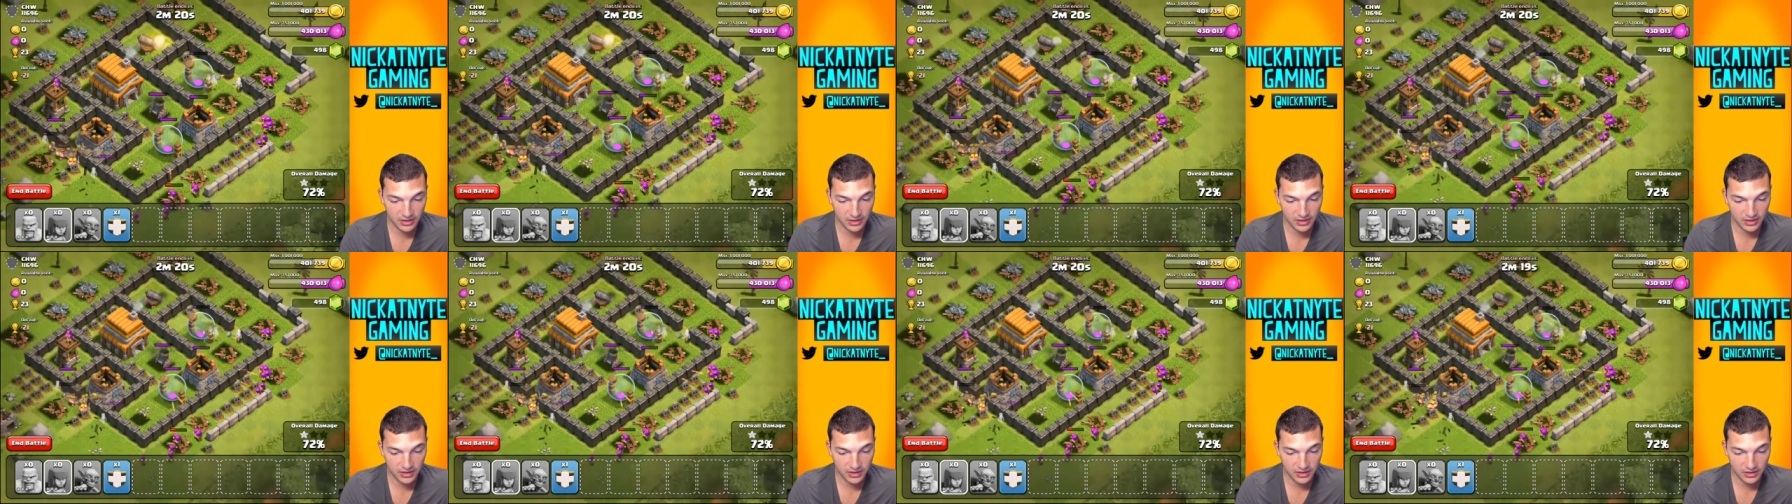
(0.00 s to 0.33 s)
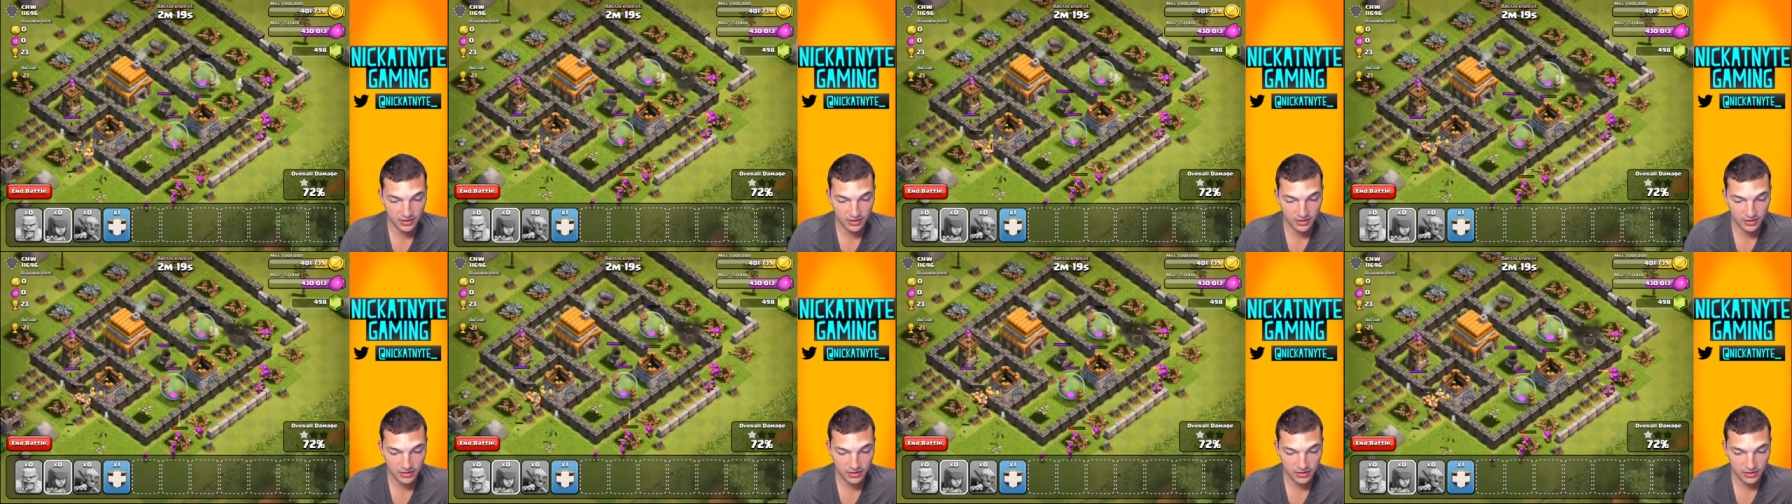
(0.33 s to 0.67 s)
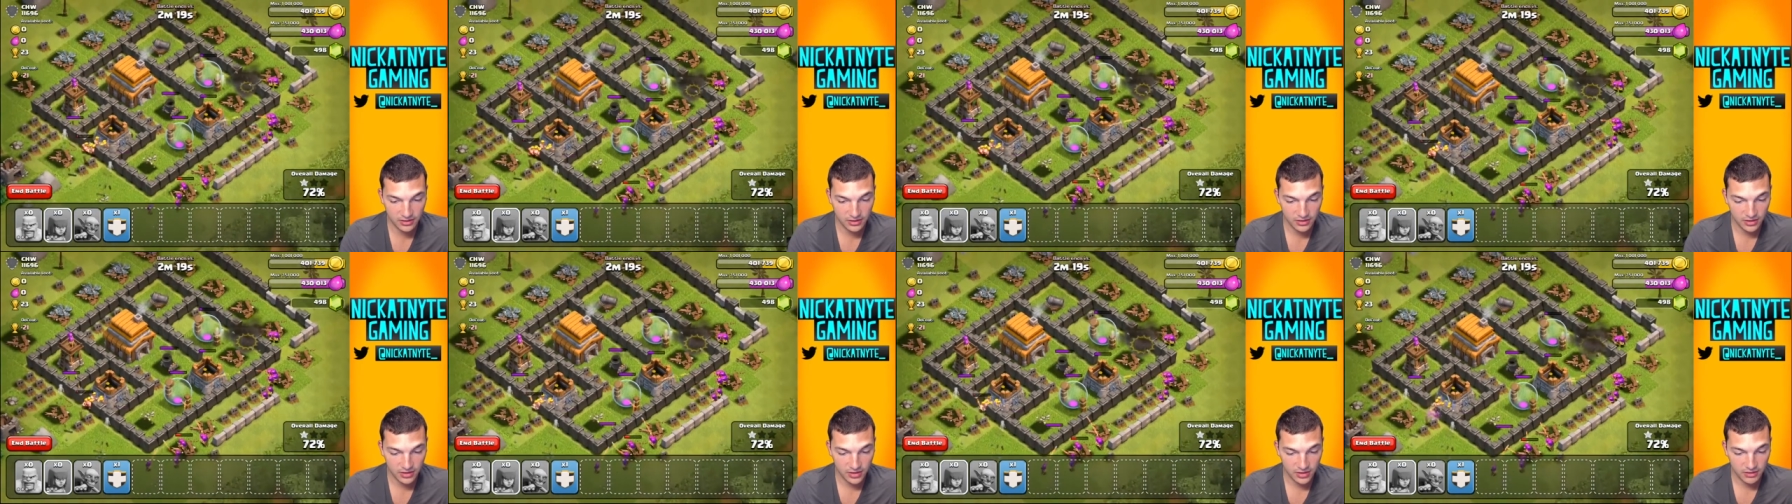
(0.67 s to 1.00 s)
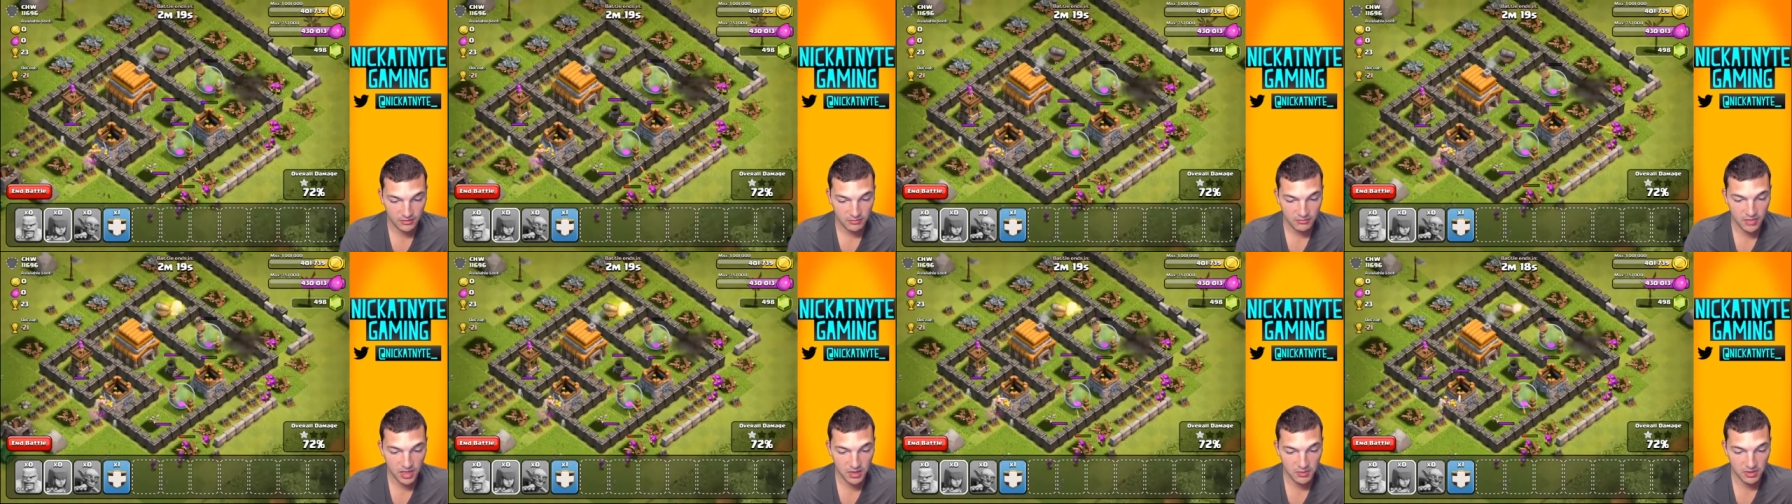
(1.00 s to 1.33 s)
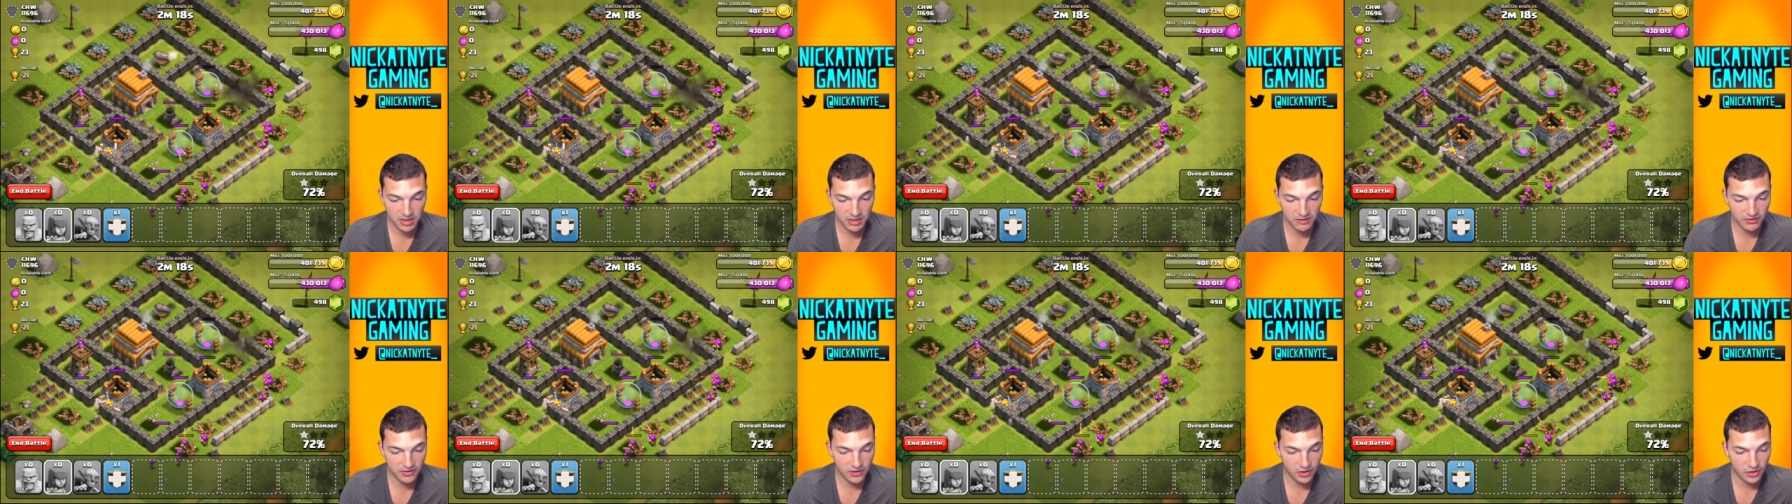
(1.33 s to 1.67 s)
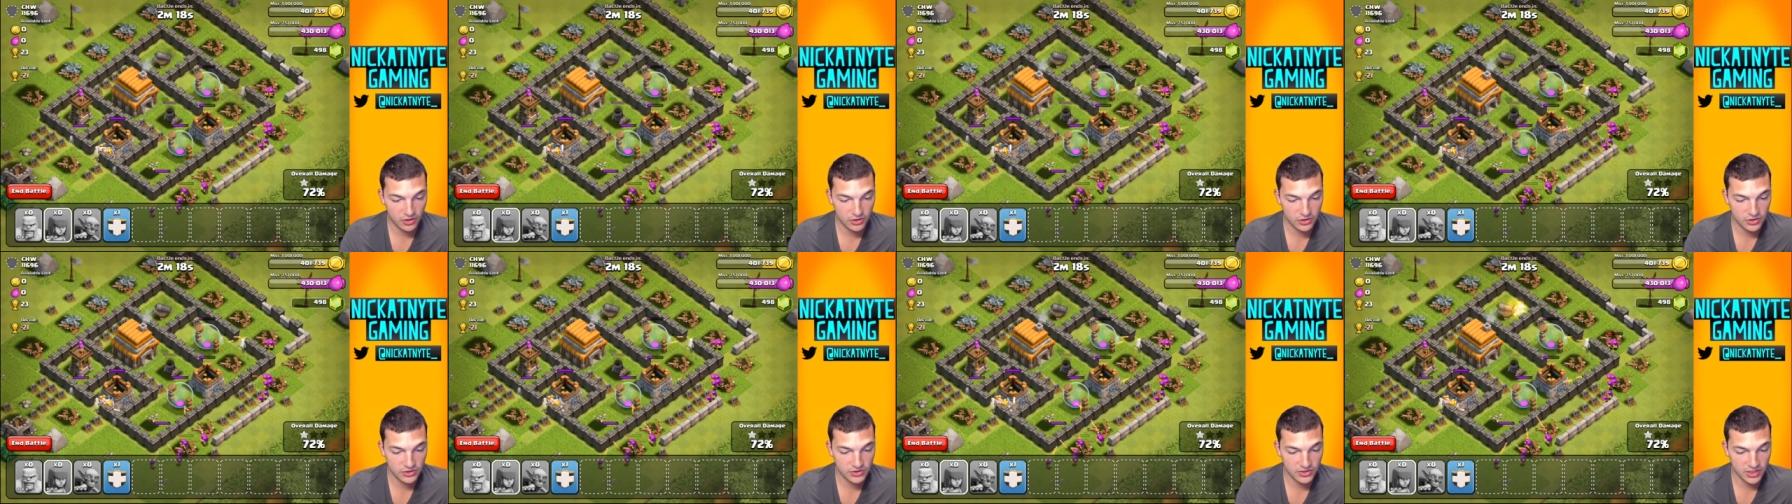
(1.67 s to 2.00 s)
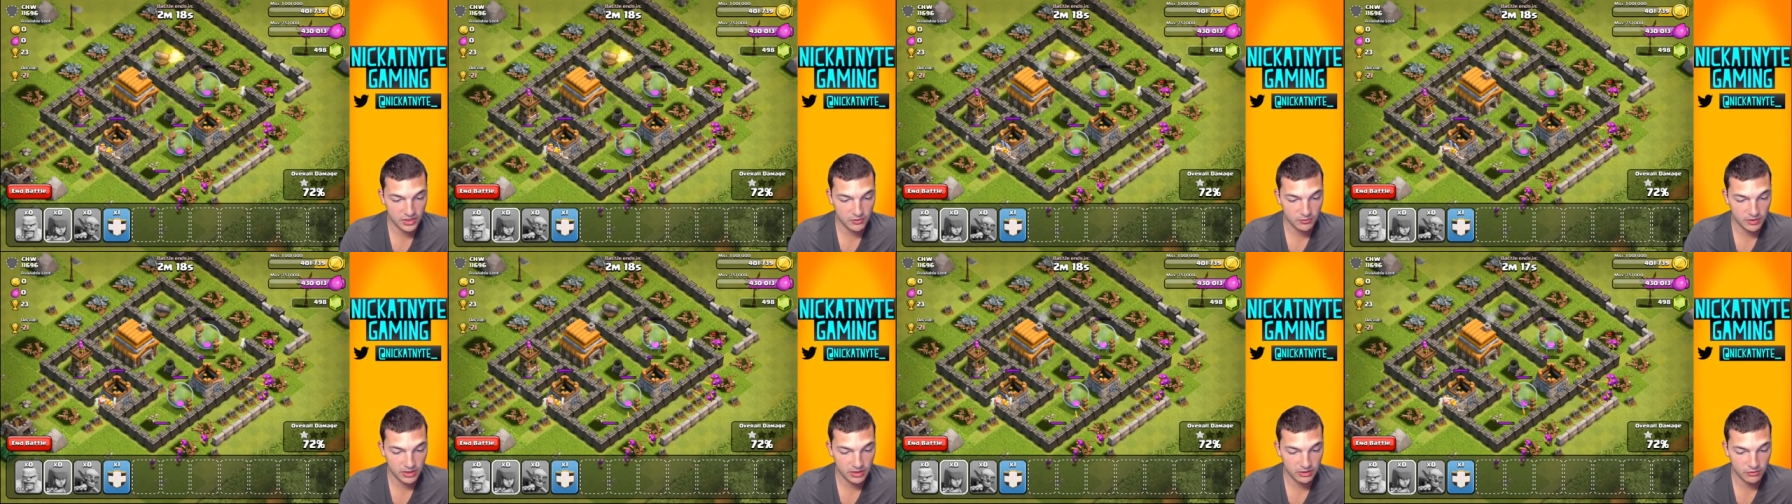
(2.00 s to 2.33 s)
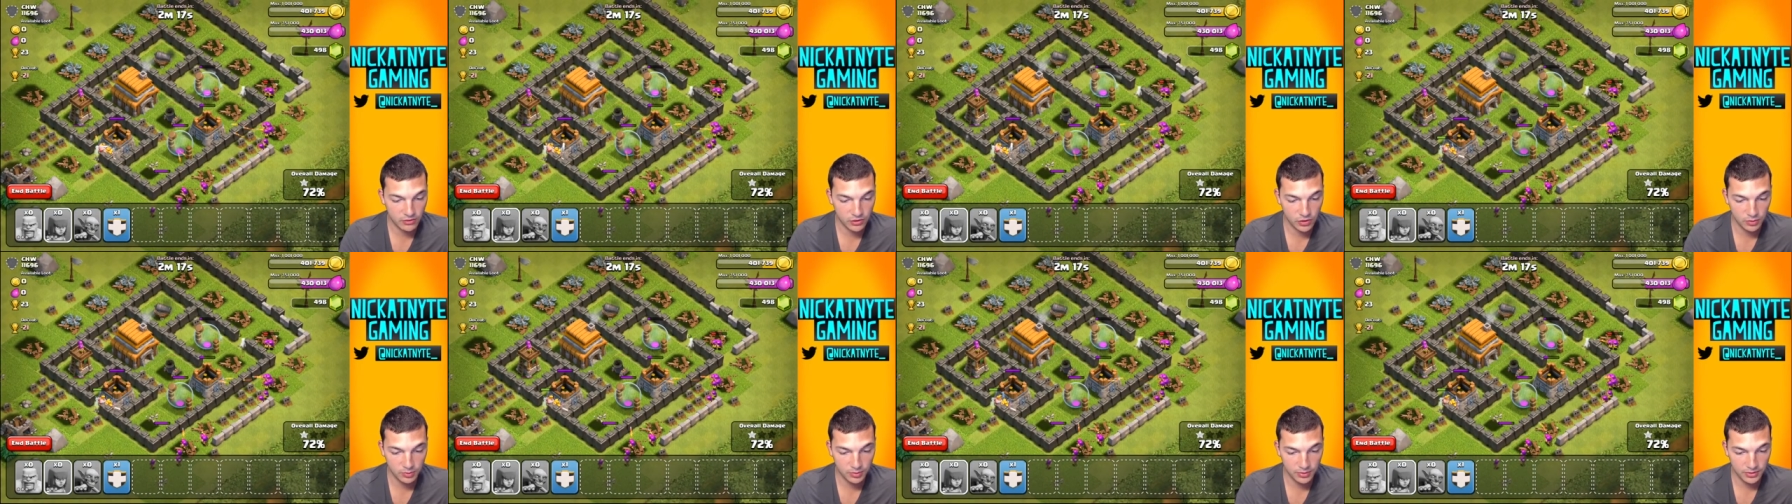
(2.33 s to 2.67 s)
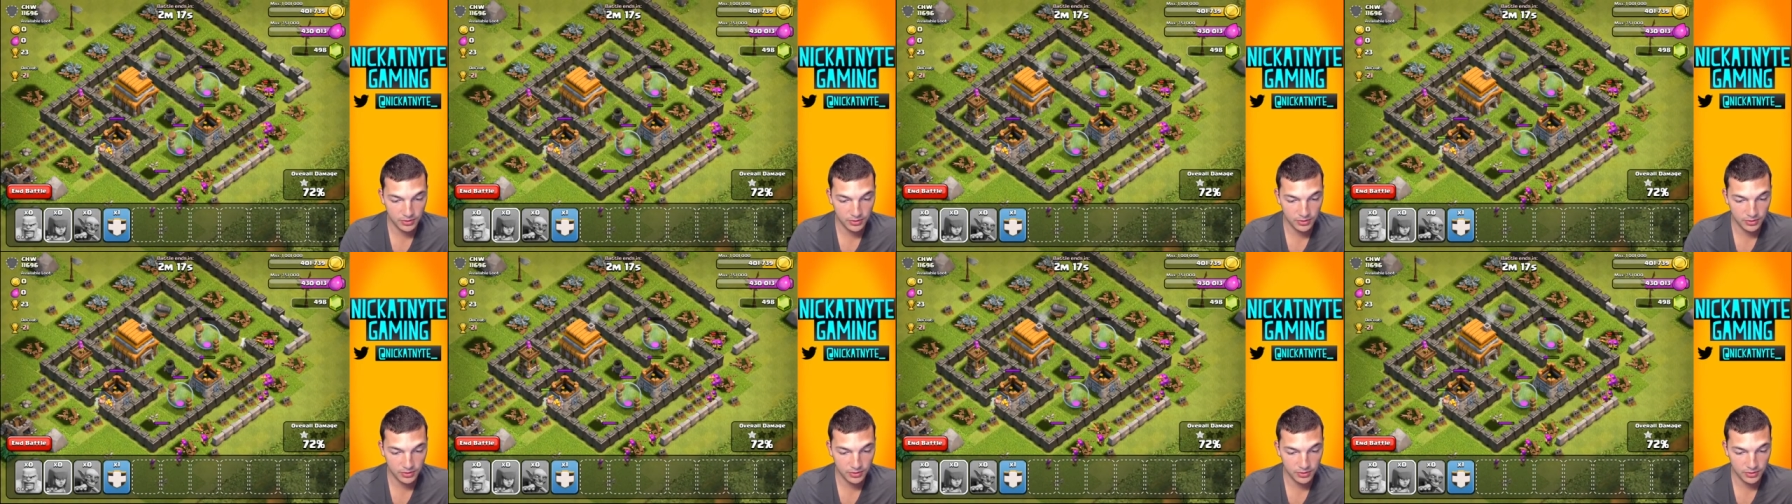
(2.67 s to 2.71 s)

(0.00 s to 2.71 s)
here. Maybe if the archers can regroup.